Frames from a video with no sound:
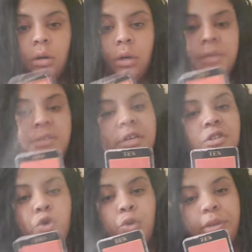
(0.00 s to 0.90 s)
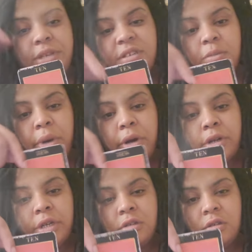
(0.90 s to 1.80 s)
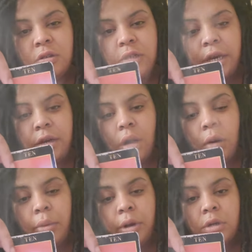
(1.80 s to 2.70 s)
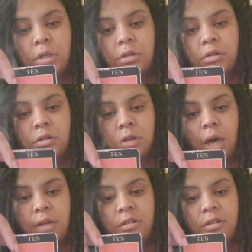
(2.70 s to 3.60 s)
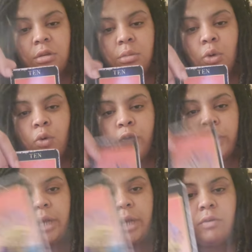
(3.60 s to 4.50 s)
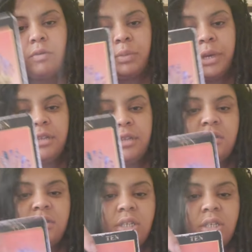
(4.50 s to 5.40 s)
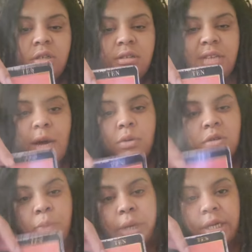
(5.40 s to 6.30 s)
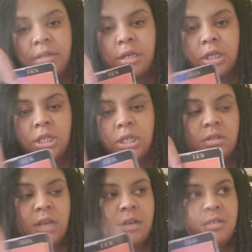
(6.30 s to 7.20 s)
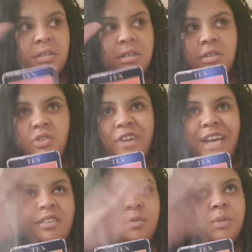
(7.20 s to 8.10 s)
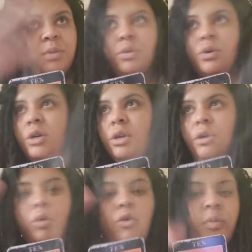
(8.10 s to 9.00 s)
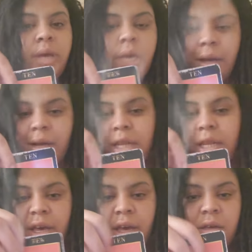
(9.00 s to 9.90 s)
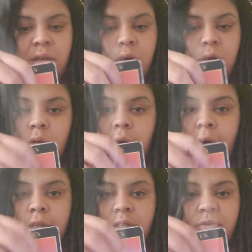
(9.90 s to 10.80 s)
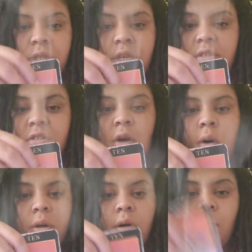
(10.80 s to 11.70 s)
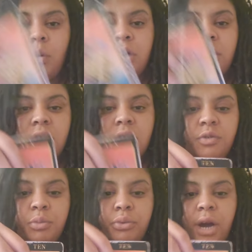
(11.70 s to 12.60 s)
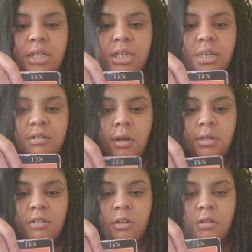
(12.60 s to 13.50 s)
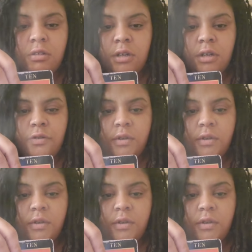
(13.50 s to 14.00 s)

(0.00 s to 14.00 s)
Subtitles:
It's like too busy, burdens, taking on burdens, constantly moving, not really paying attention. He's like, I wasn't paying attention. I was constantly distracted. People moving me here and there, you know, got different things going on, working on different projects, all this other stuff.